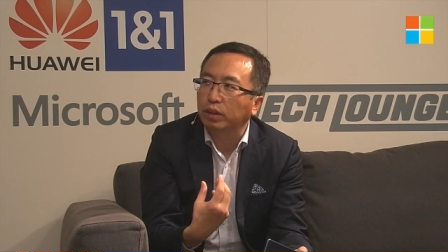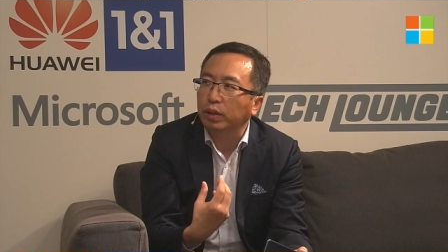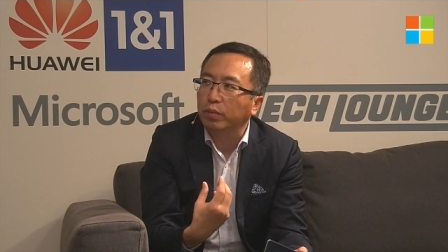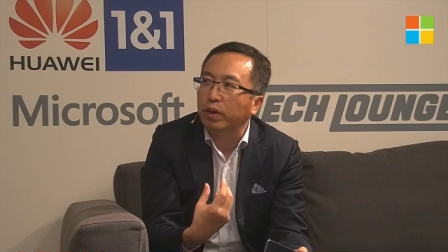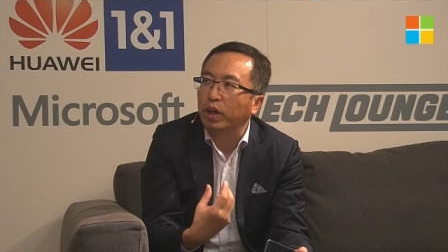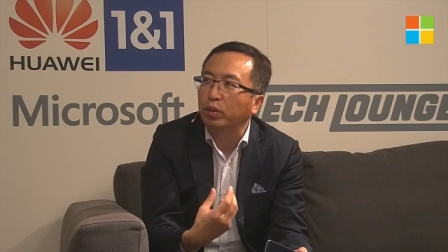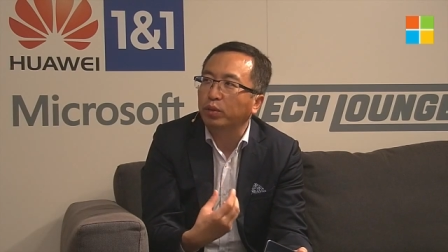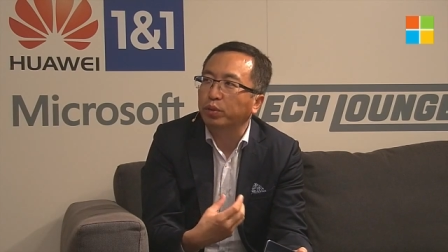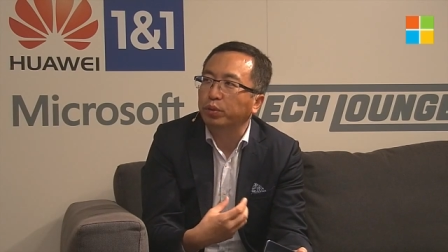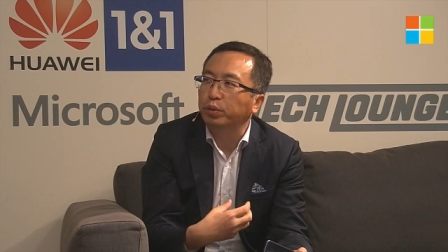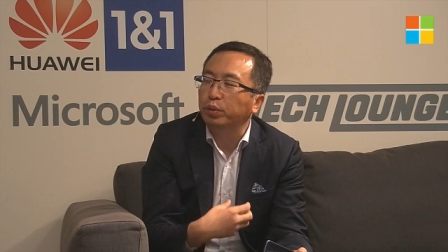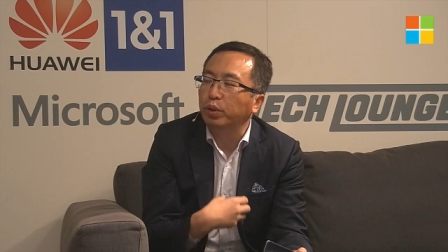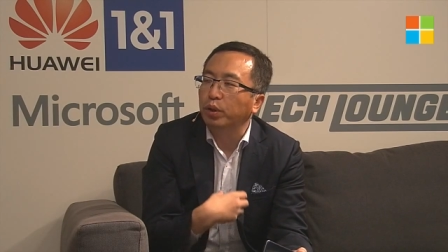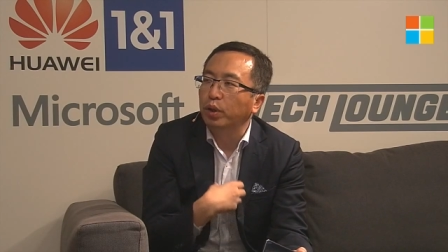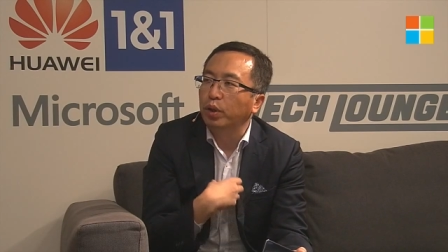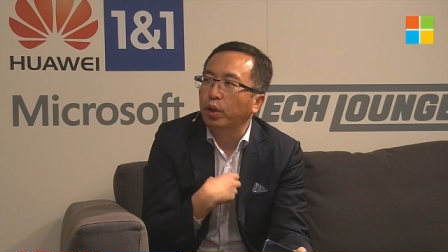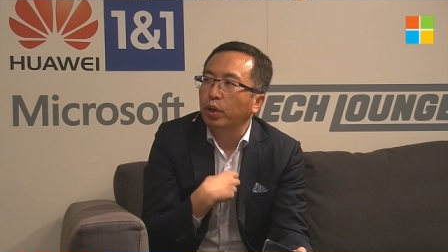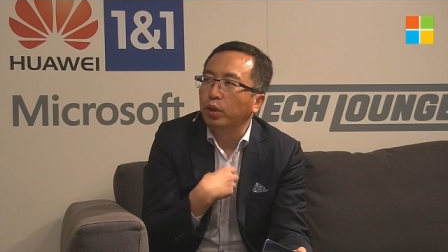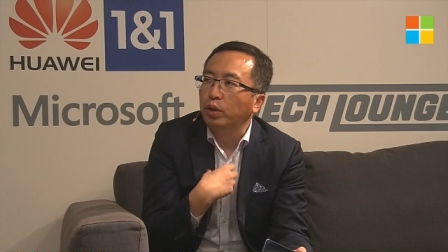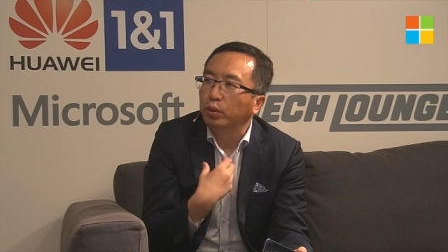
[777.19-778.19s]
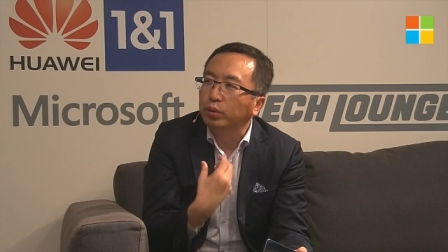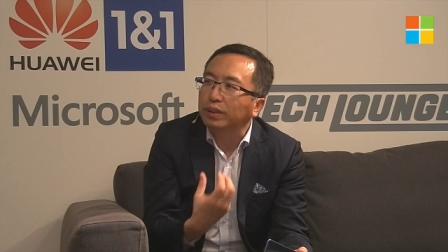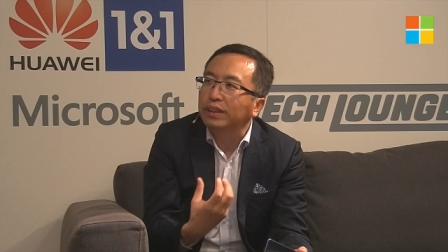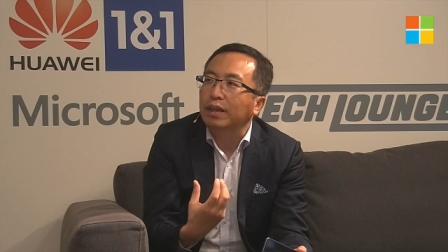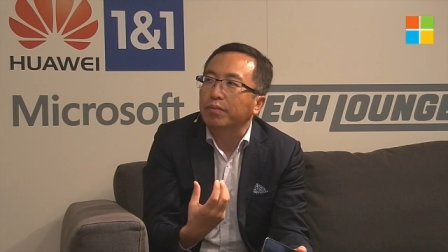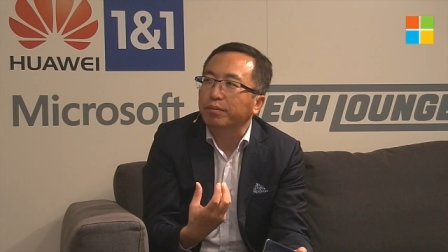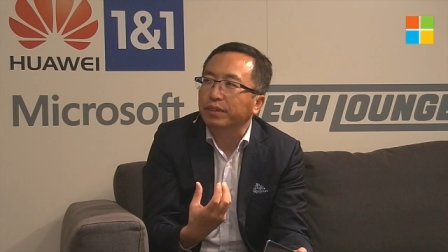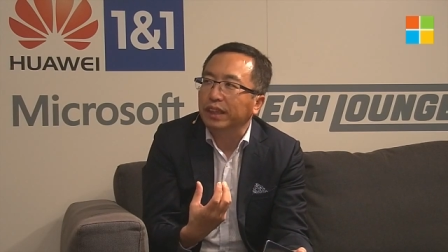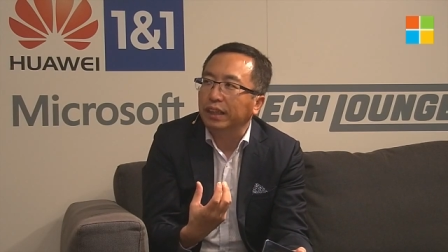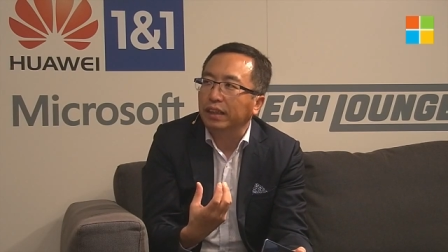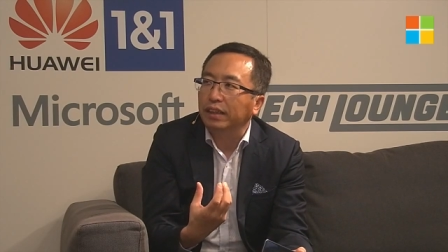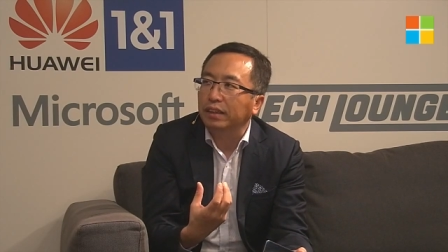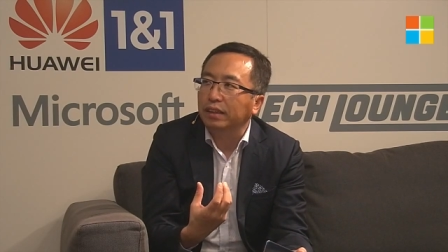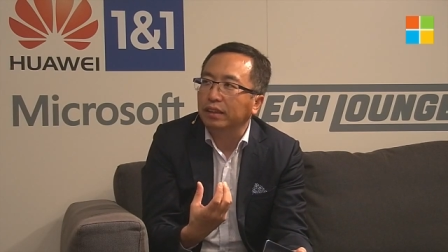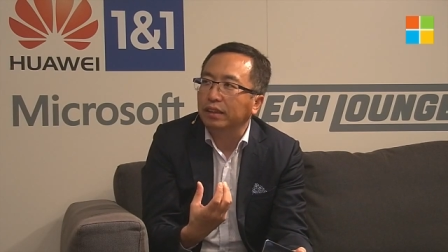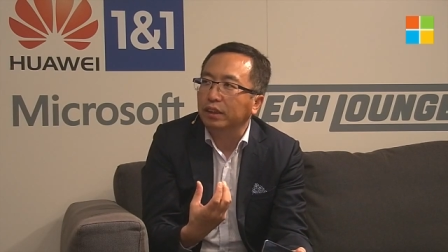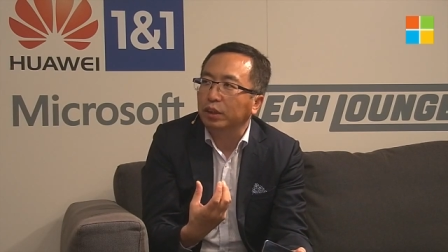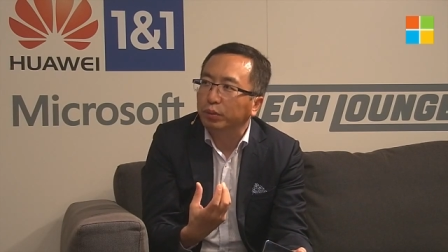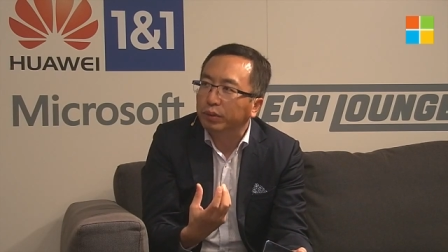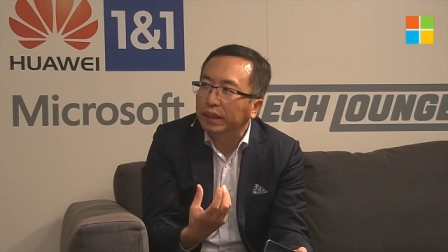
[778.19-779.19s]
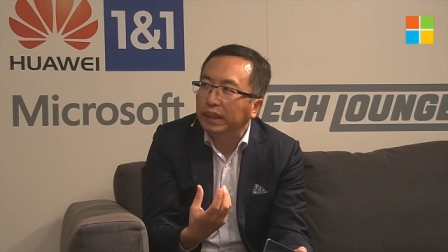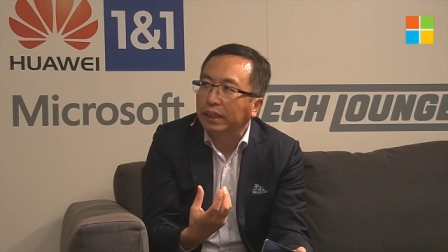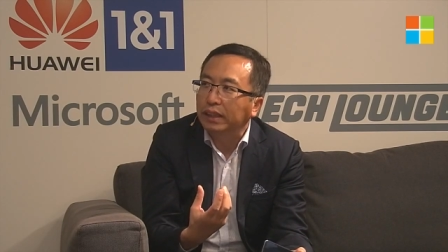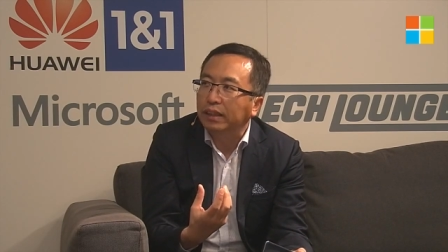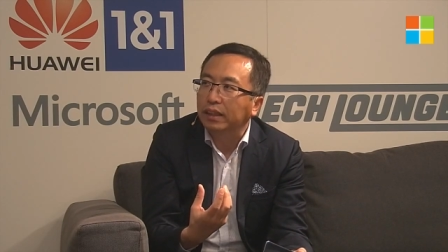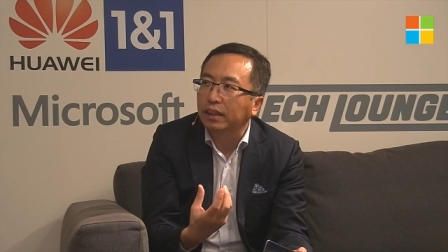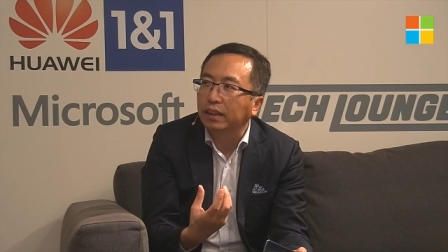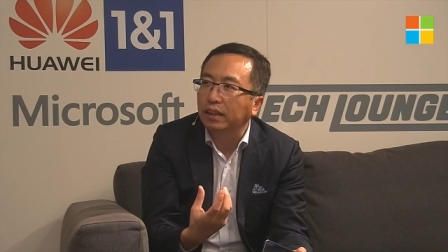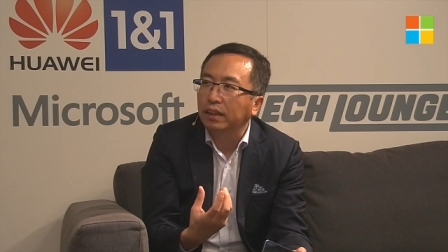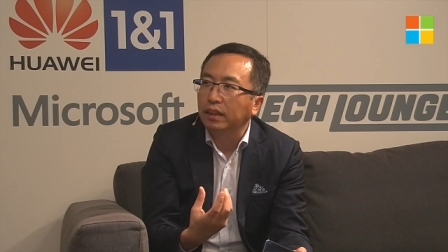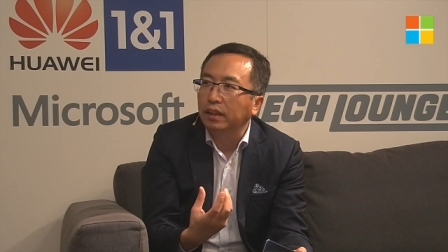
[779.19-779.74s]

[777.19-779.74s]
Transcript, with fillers: They want to do something unique.